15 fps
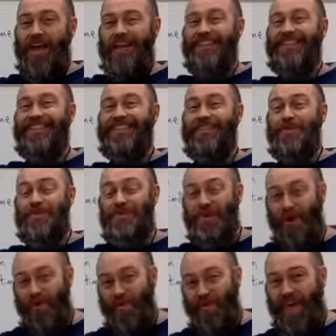And you
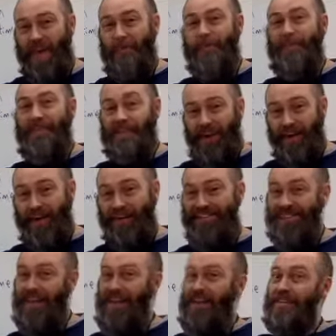know that
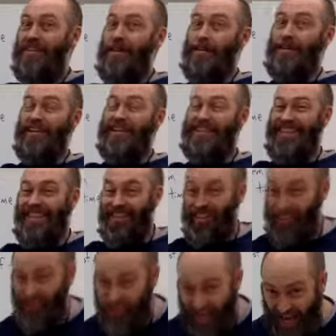because the plate that
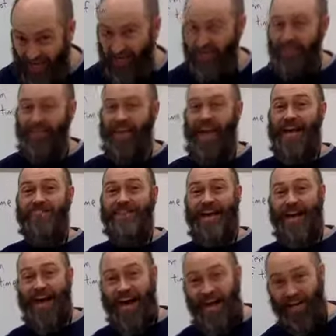shatters has a
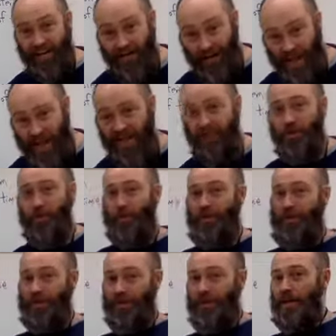higher
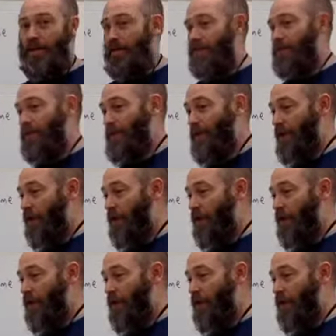entropy. So that